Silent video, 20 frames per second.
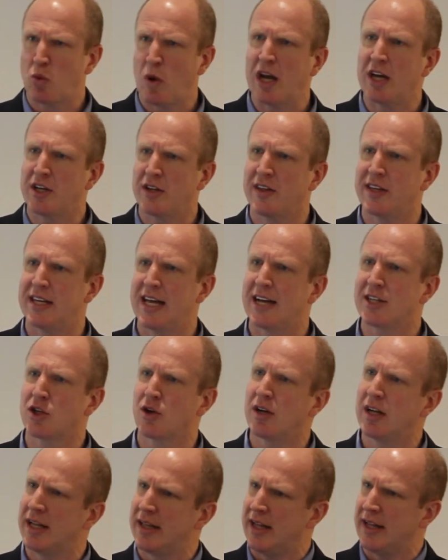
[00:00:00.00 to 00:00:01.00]
went into the
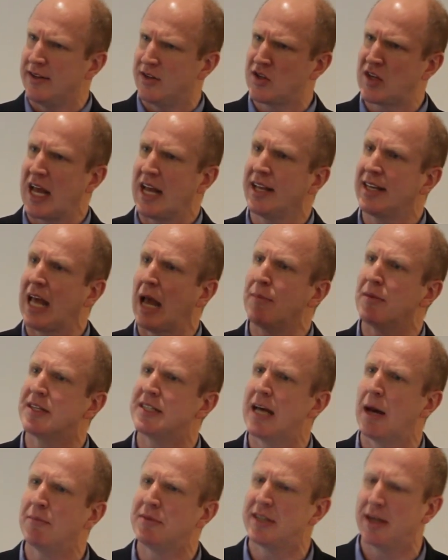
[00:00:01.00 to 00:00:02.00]
desert and then Satan came to
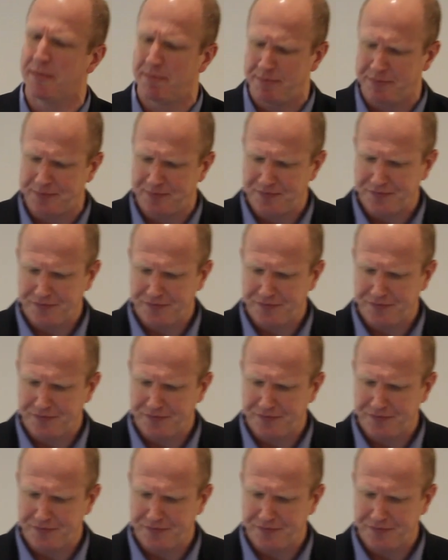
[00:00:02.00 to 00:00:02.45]
tempt him?